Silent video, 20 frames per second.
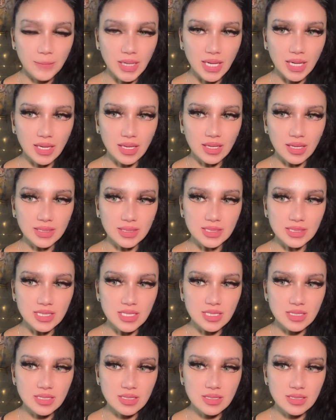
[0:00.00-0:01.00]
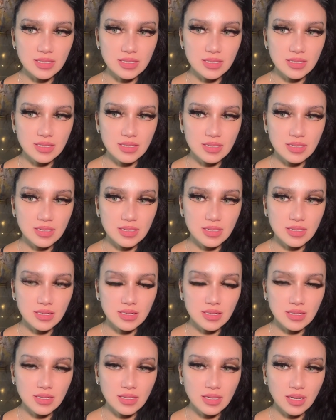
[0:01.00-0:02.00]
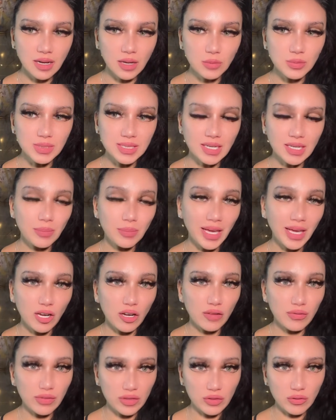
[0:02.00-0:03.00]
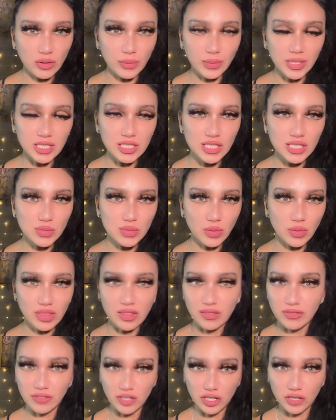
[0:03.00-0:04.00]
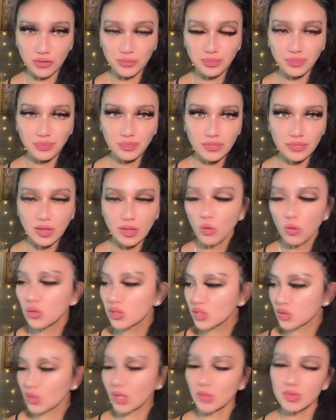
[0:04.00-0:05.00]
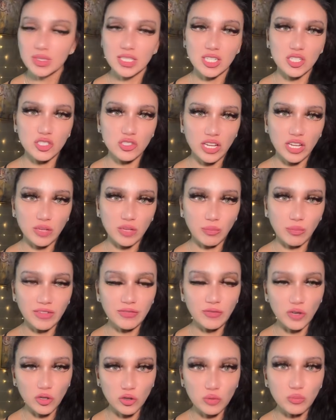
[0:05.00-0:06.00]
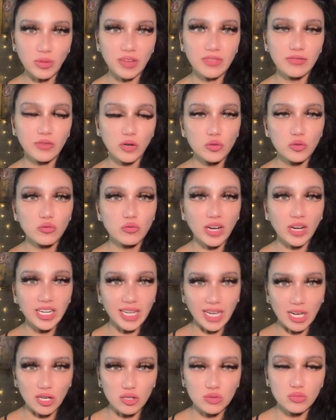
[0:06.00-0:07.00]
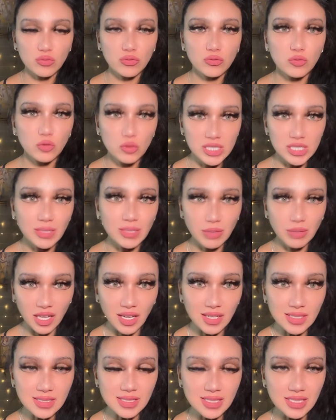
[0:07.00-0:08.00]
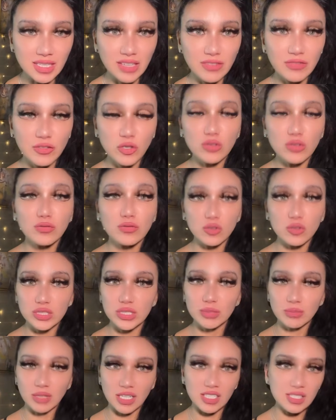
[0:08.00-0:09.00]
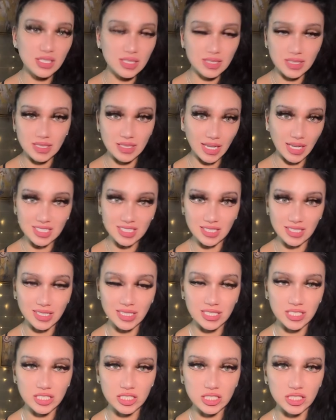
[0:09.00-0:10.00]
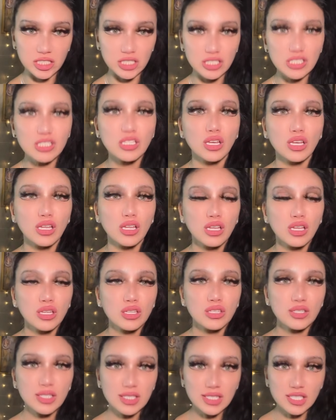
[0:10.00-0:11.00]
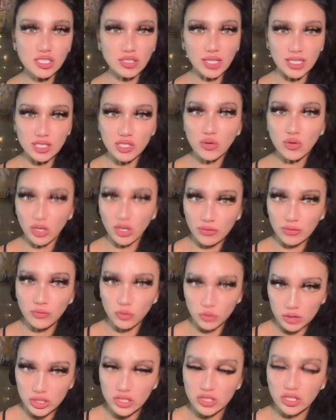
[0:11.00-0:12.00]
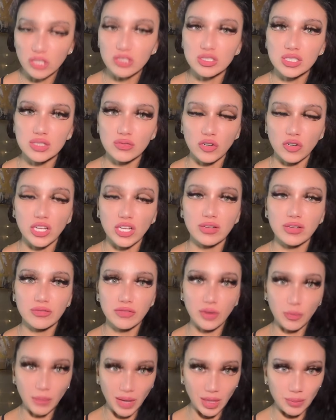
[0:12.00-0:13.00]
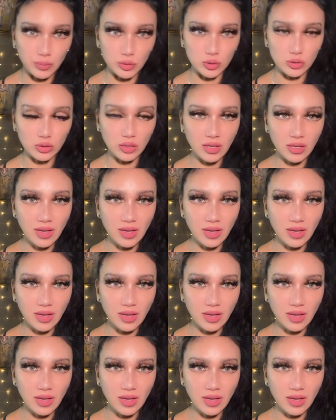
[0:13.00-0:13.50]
And I was going to pay it off in 3 months with a phone. Also, I was going to trade in my phone. My phone right now, 14 plus. If your 14 plus is in excellent condition, you can still get $240 for it from Apple.